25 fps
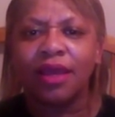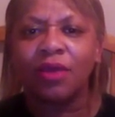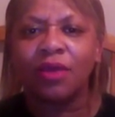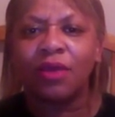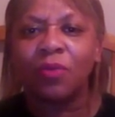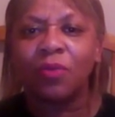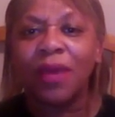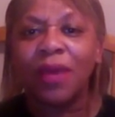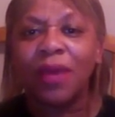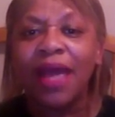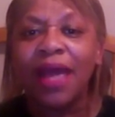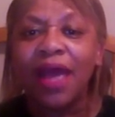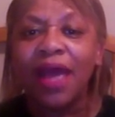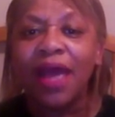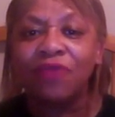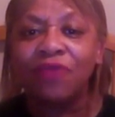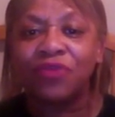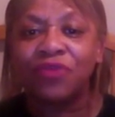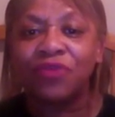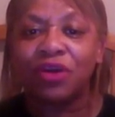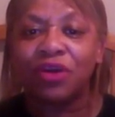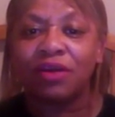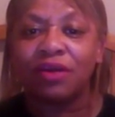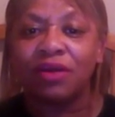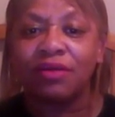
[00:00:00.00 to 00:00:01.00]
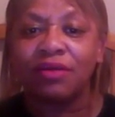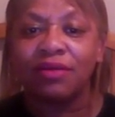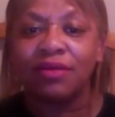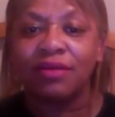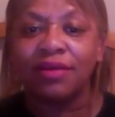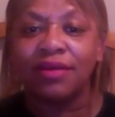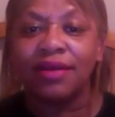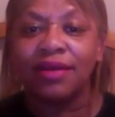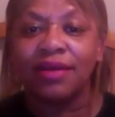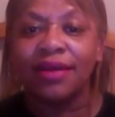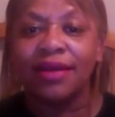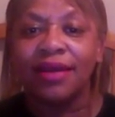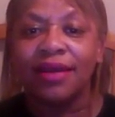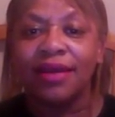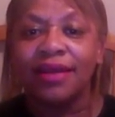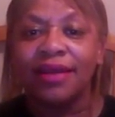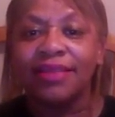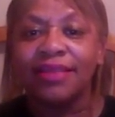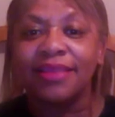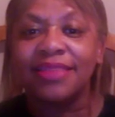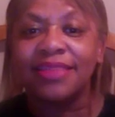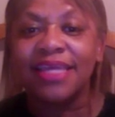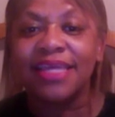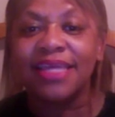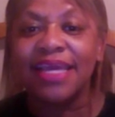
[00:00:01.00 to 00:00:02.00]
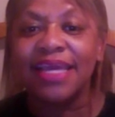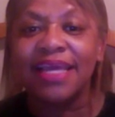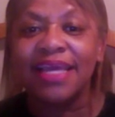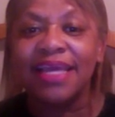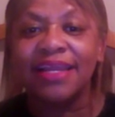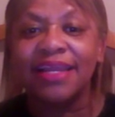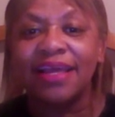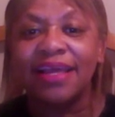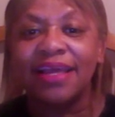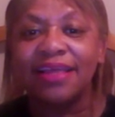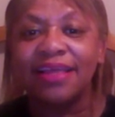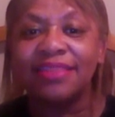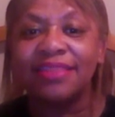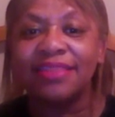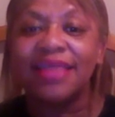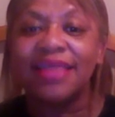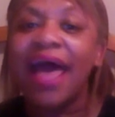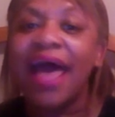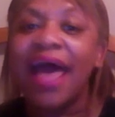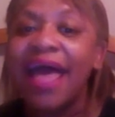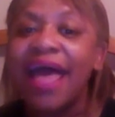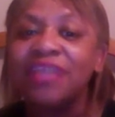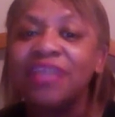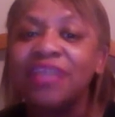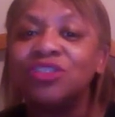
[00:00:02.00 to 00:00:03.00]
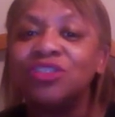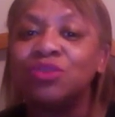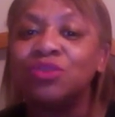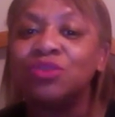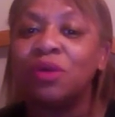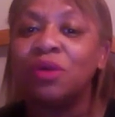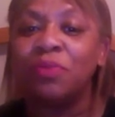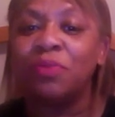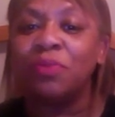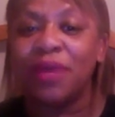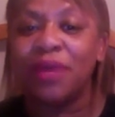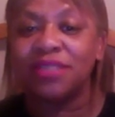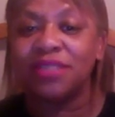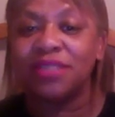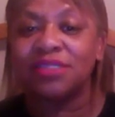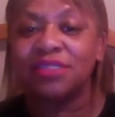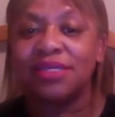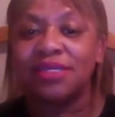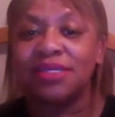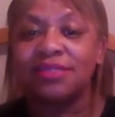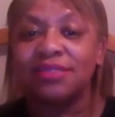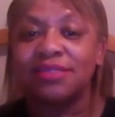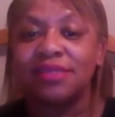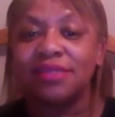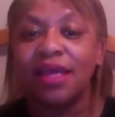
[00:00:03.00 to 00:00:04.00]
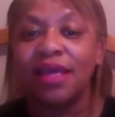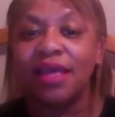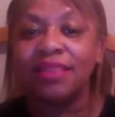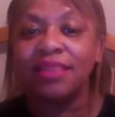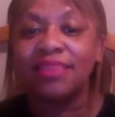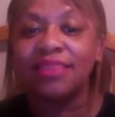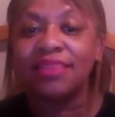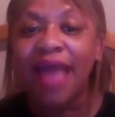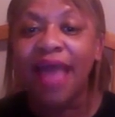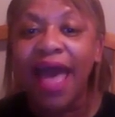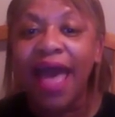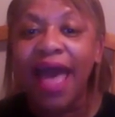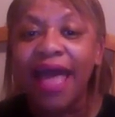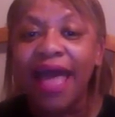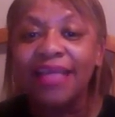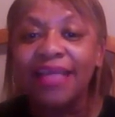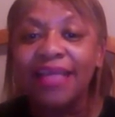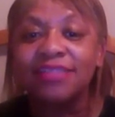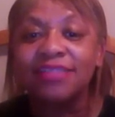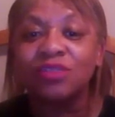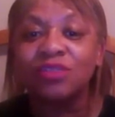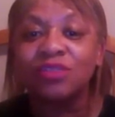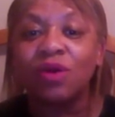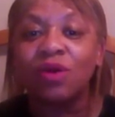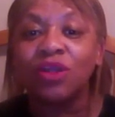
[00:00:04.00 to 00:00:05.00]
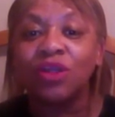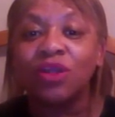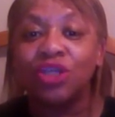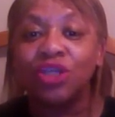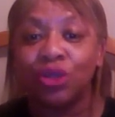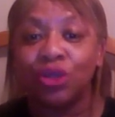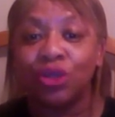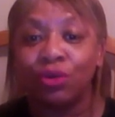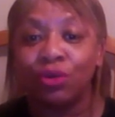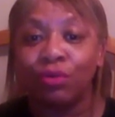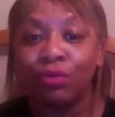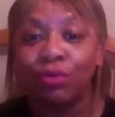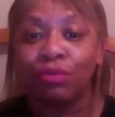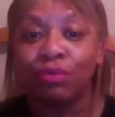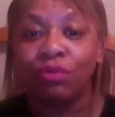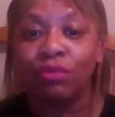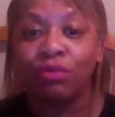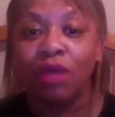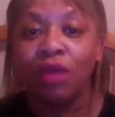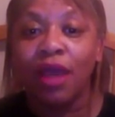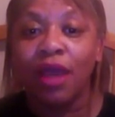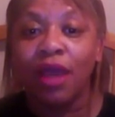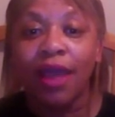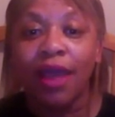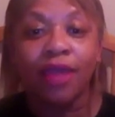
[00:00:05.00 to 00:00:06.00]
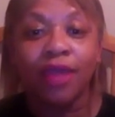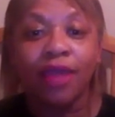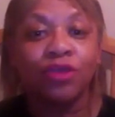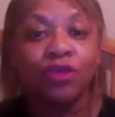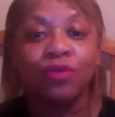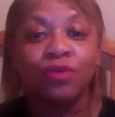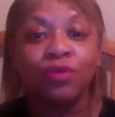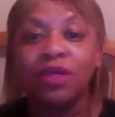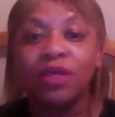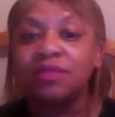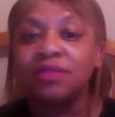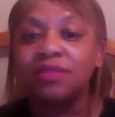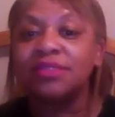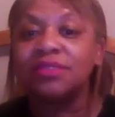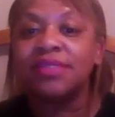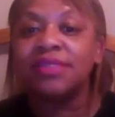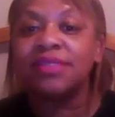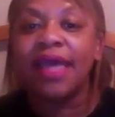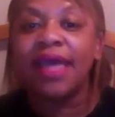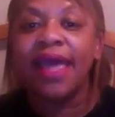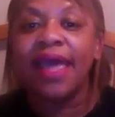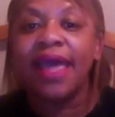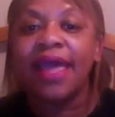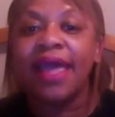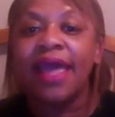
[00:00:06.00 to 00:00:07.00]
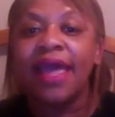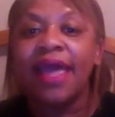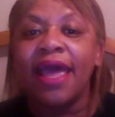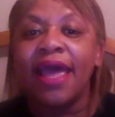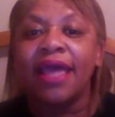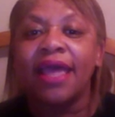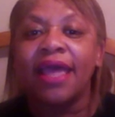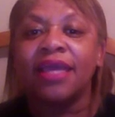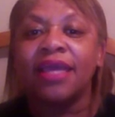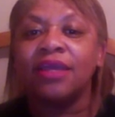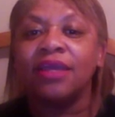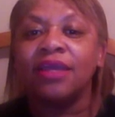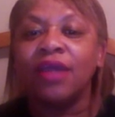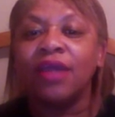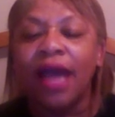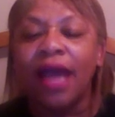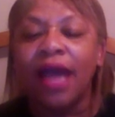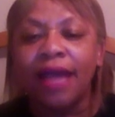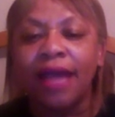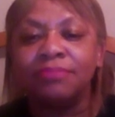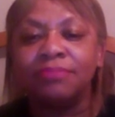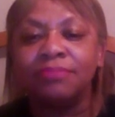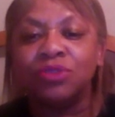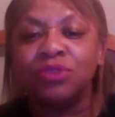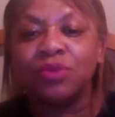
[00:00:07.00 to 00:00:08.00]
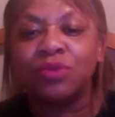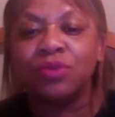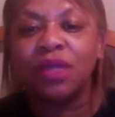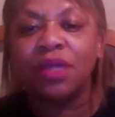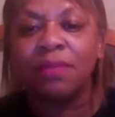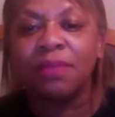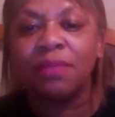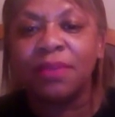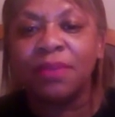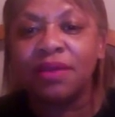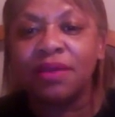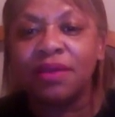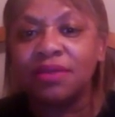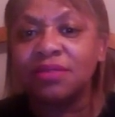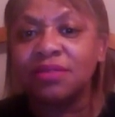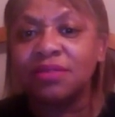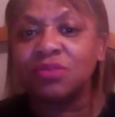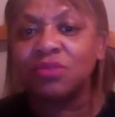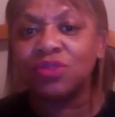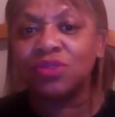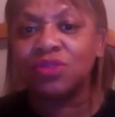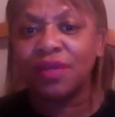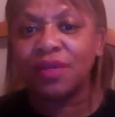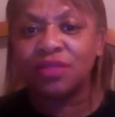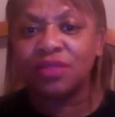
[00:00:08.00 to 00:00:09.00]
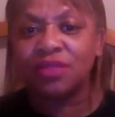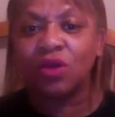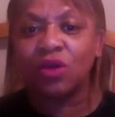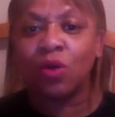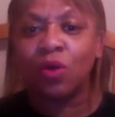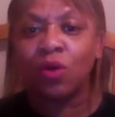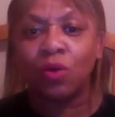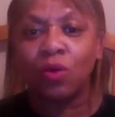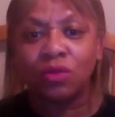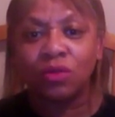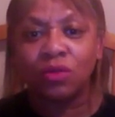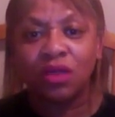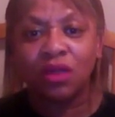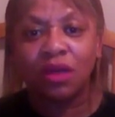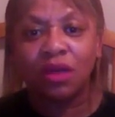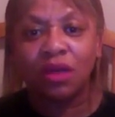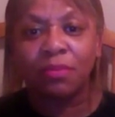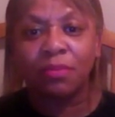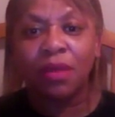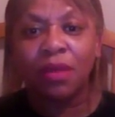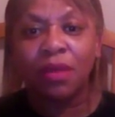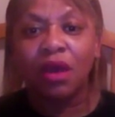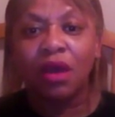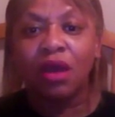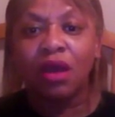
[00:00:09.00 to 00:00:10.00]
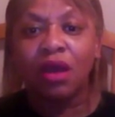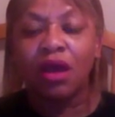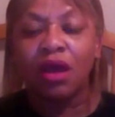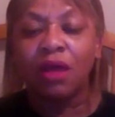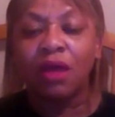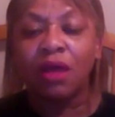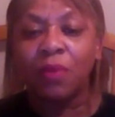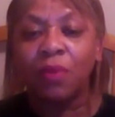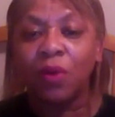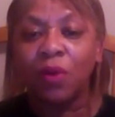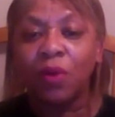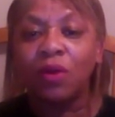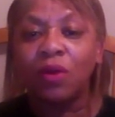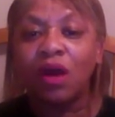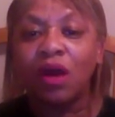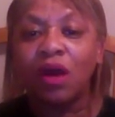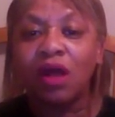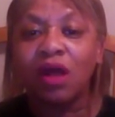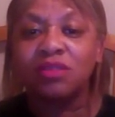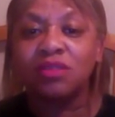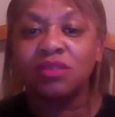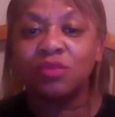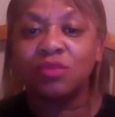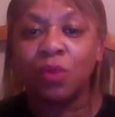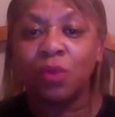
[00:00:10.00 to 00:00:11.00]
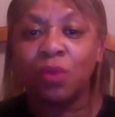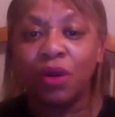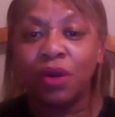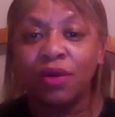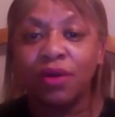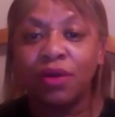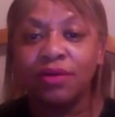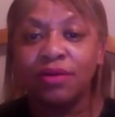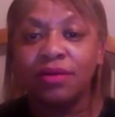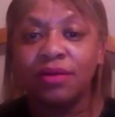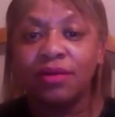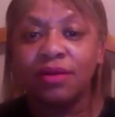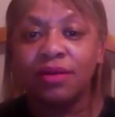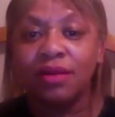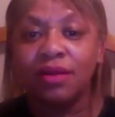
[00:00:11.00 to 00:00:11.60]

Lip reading: whatever, then that is your prejudice, and that is on you. And you can say, yeah, I'm doing it because I'm trying to uphold God's word.